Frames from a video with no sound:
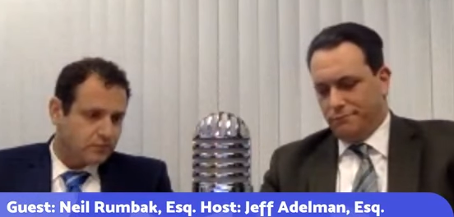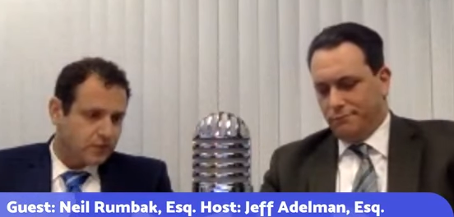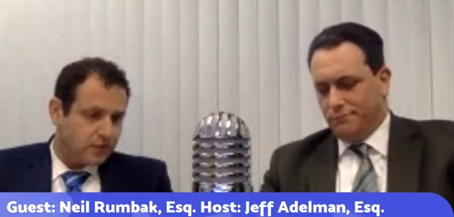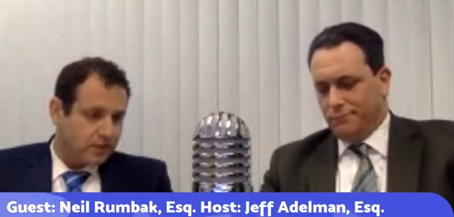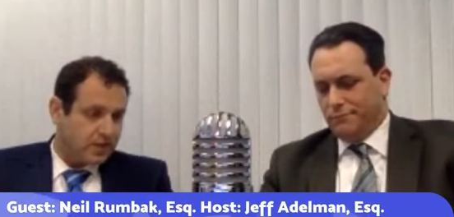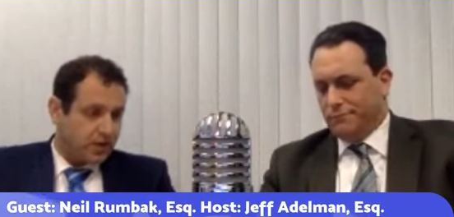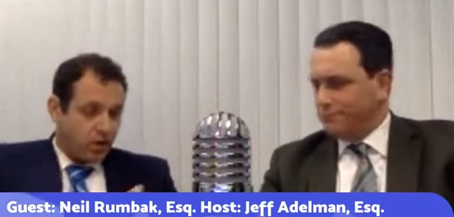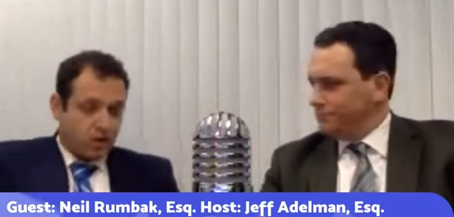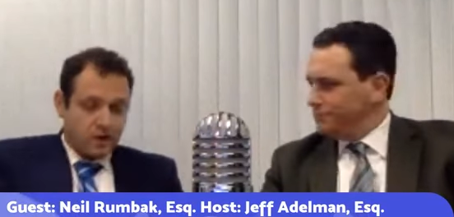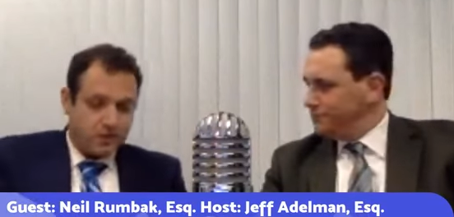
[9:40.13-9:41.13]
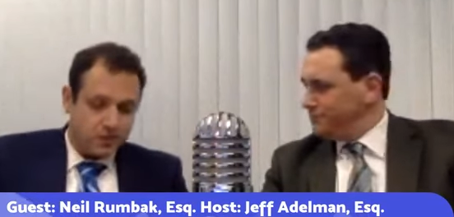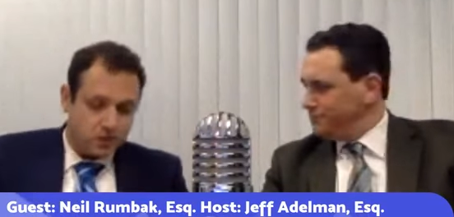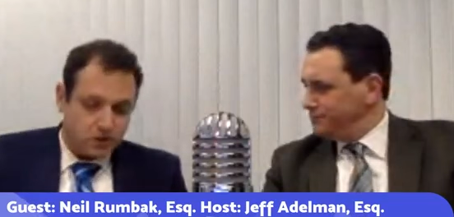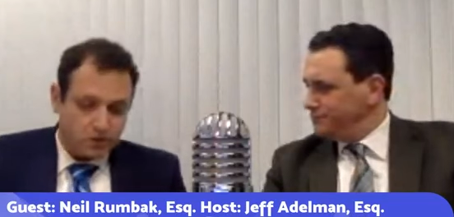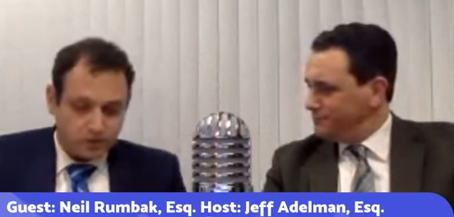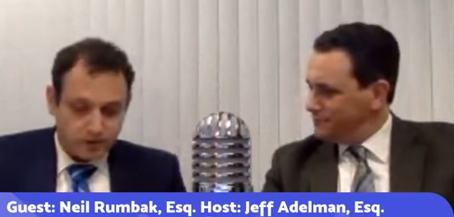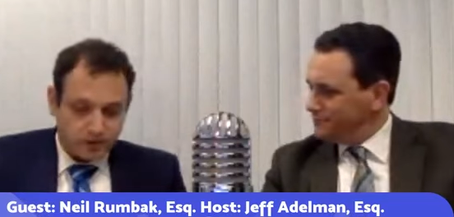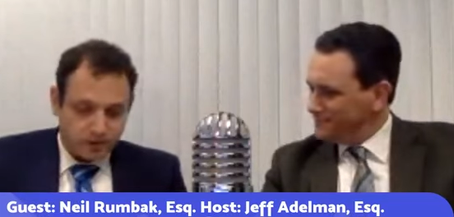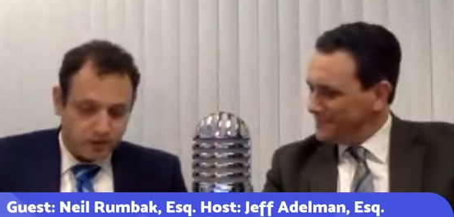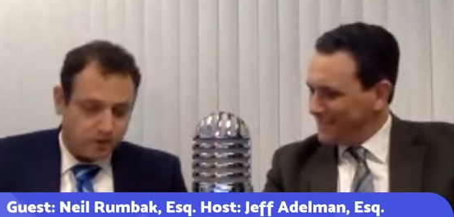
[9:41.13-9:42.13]
Speaker 1: uh that audit that you uh,
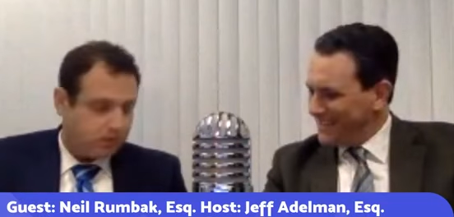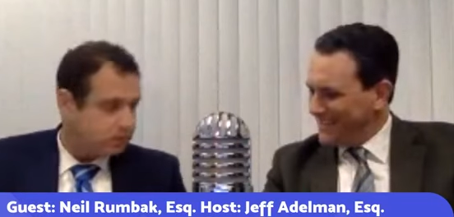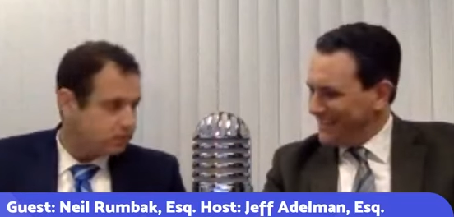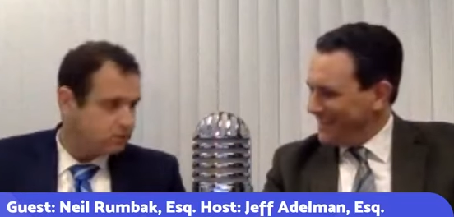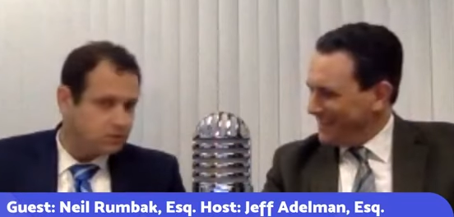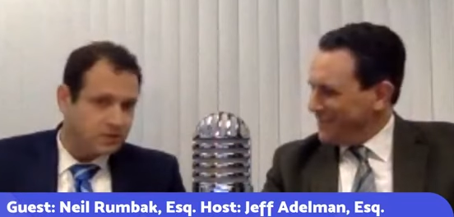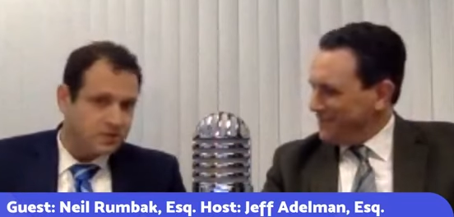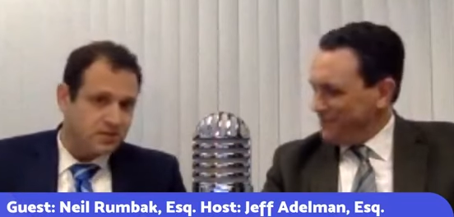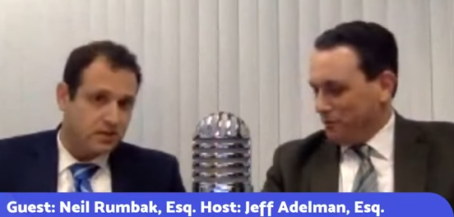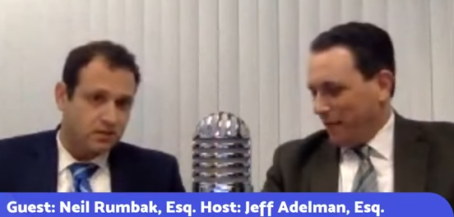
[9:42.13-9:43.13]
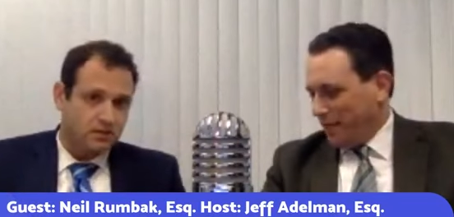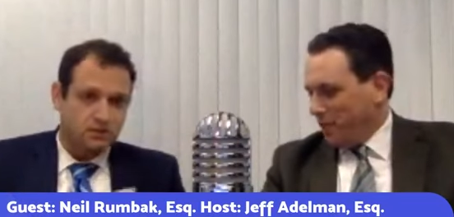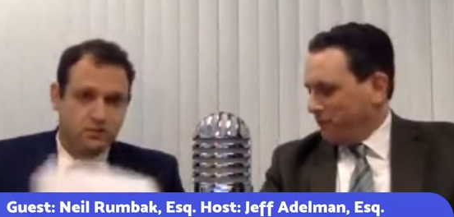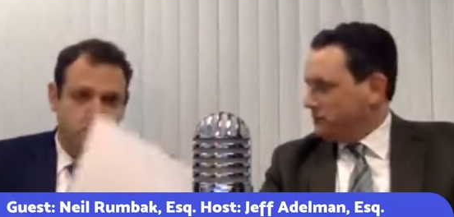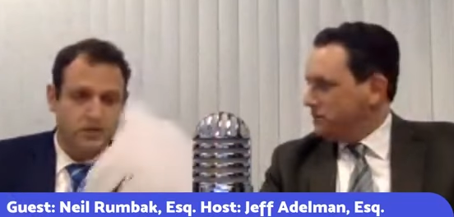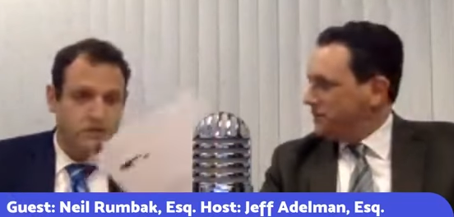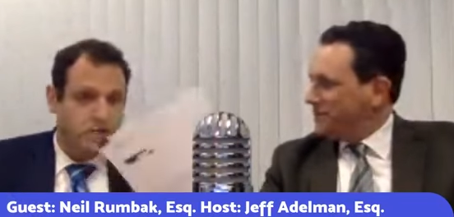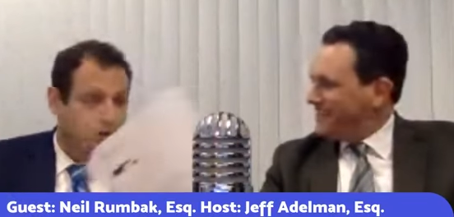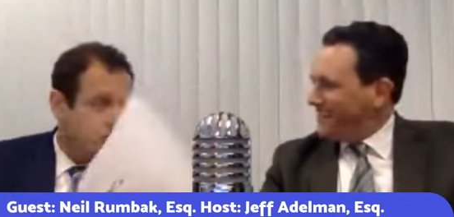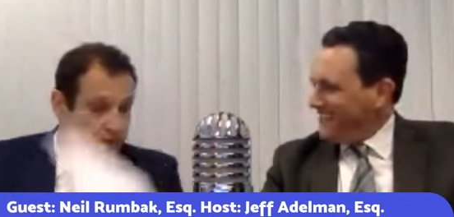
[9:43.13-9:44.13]
uh, this thing my gift when you
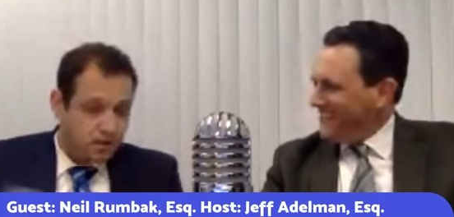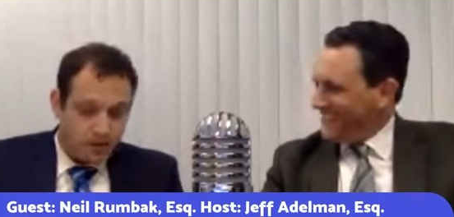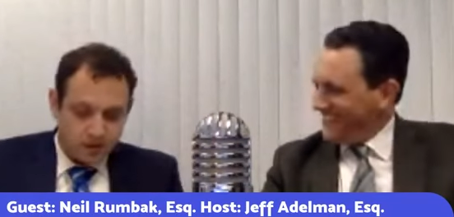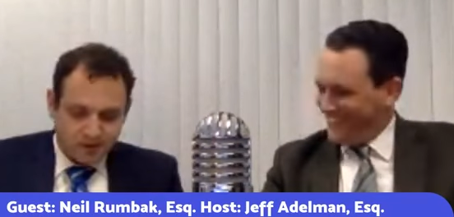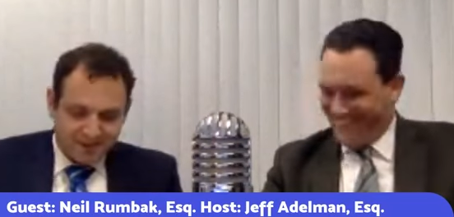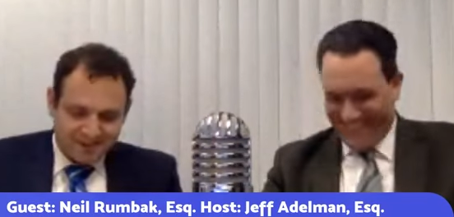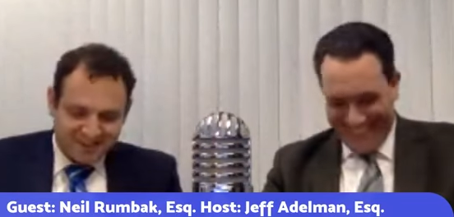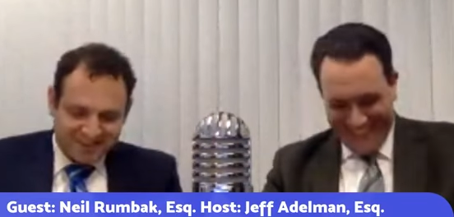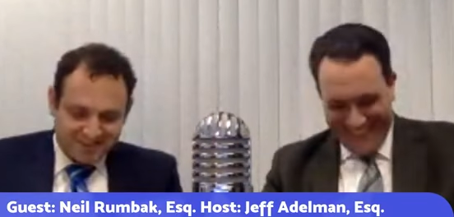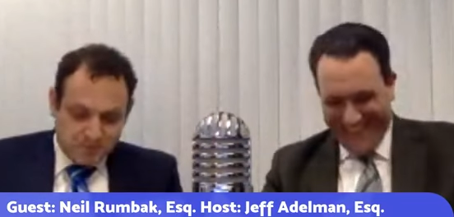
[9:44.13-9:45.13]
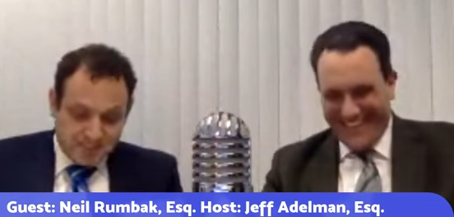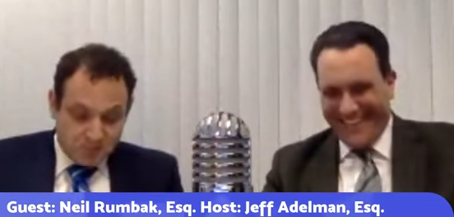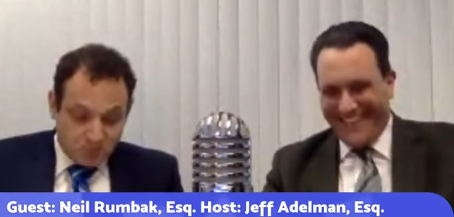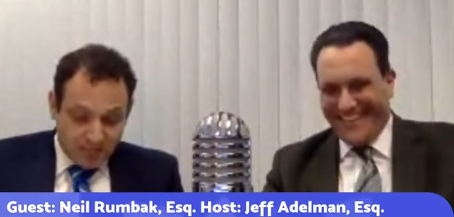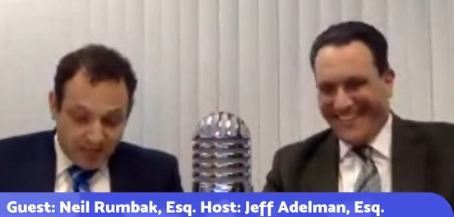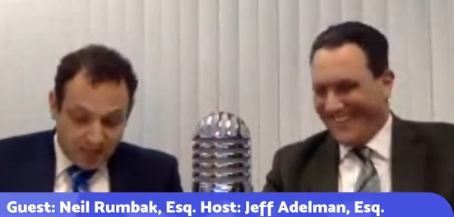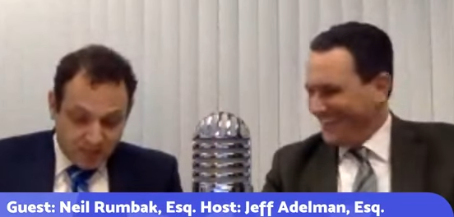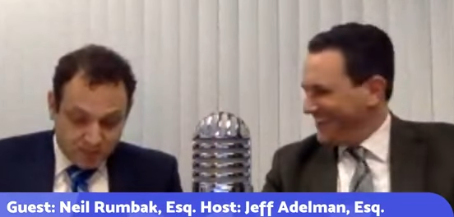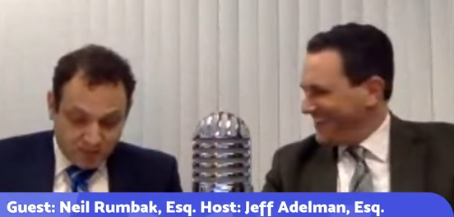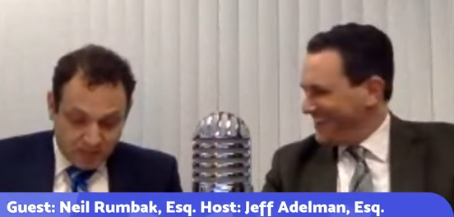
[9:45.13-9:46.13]
got audited. um, see what the
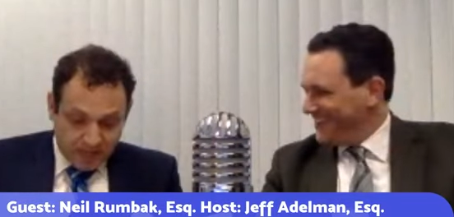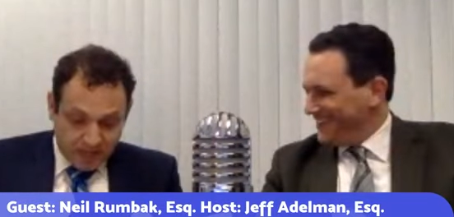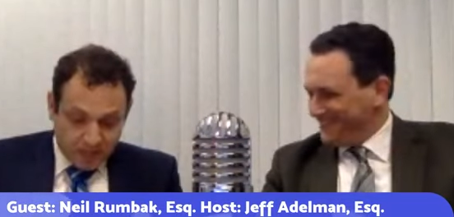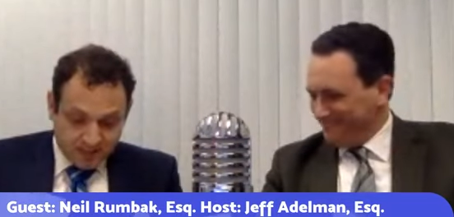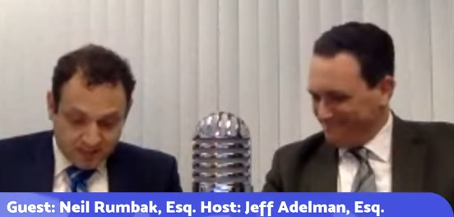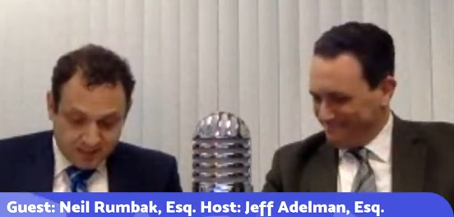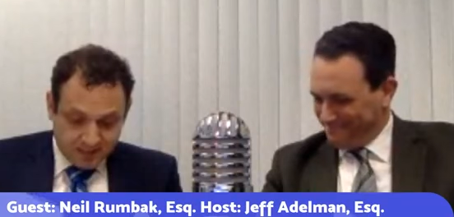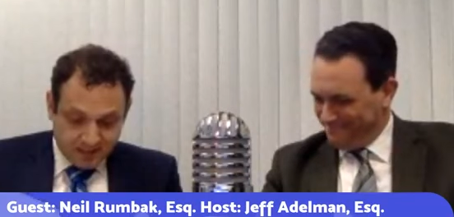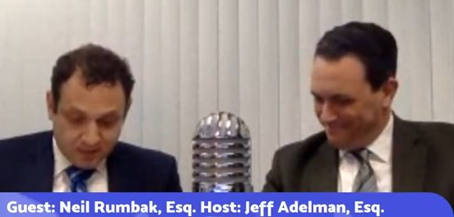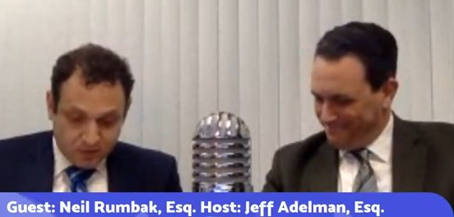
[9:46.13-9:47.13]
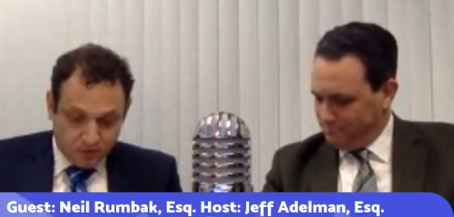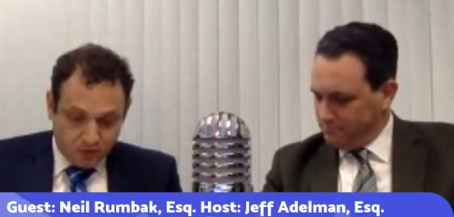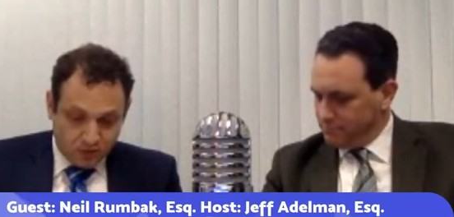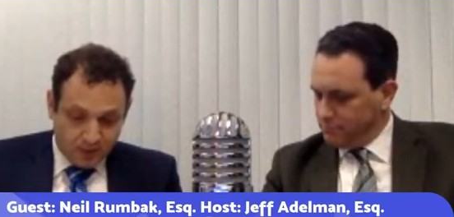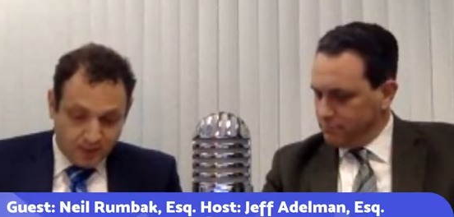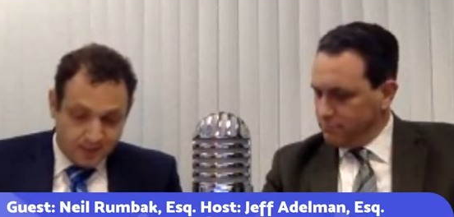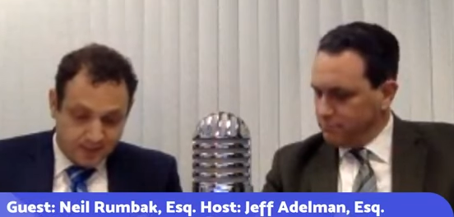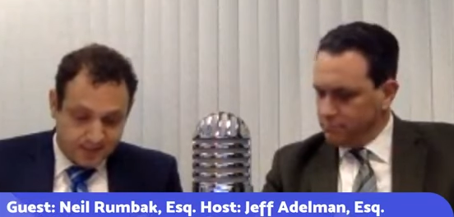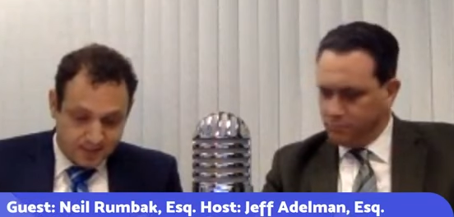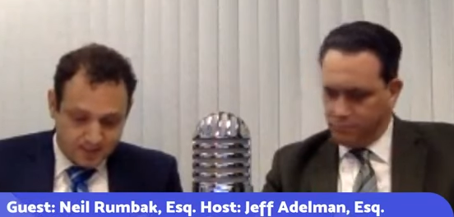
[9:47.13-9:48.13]
IRS is. the IRS is going to tell you you're audited.
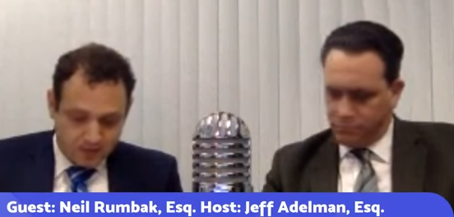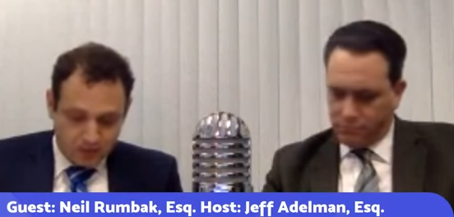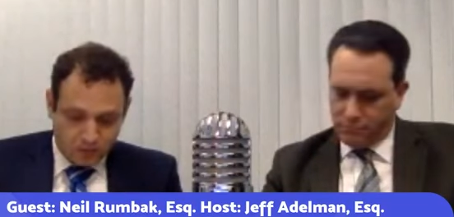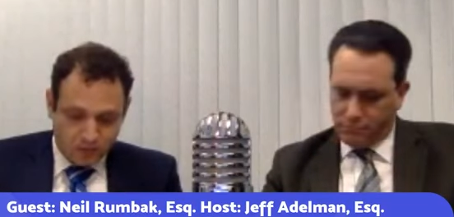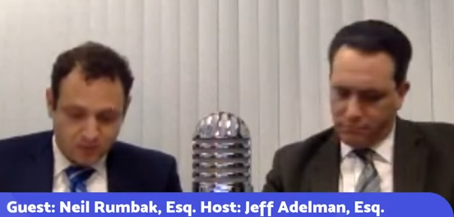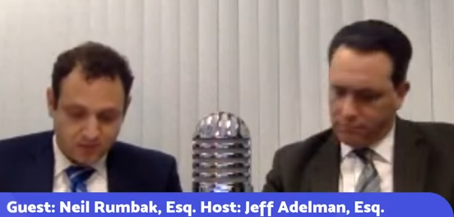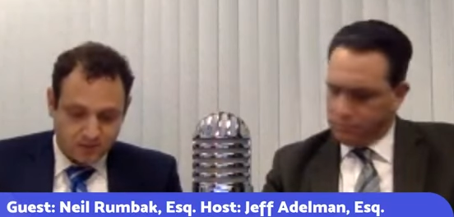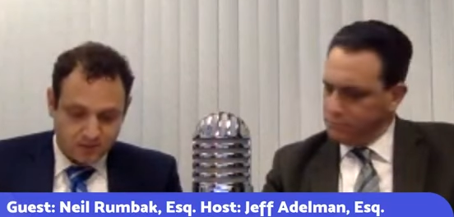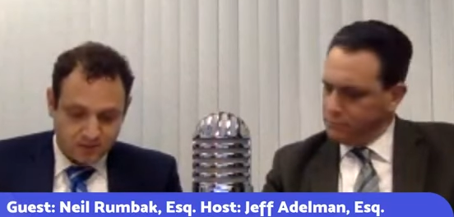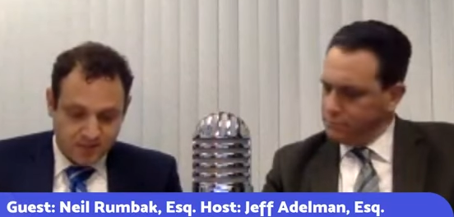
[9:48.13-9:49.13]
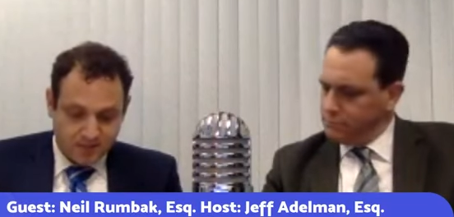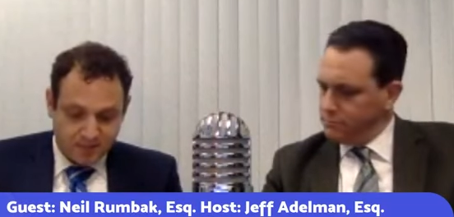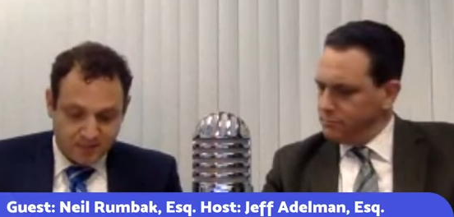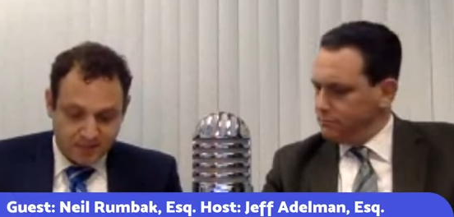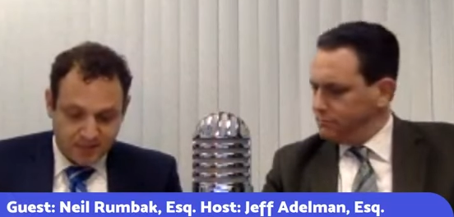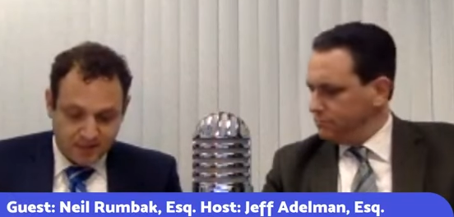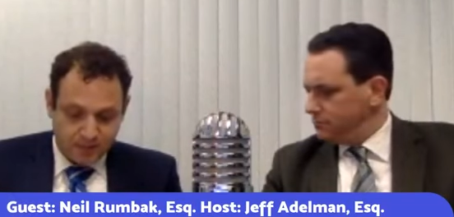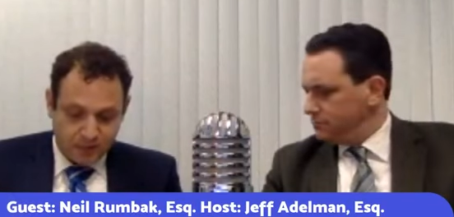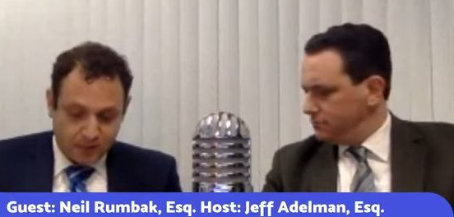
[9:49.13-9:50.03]
So they're going to want to uh, set up a time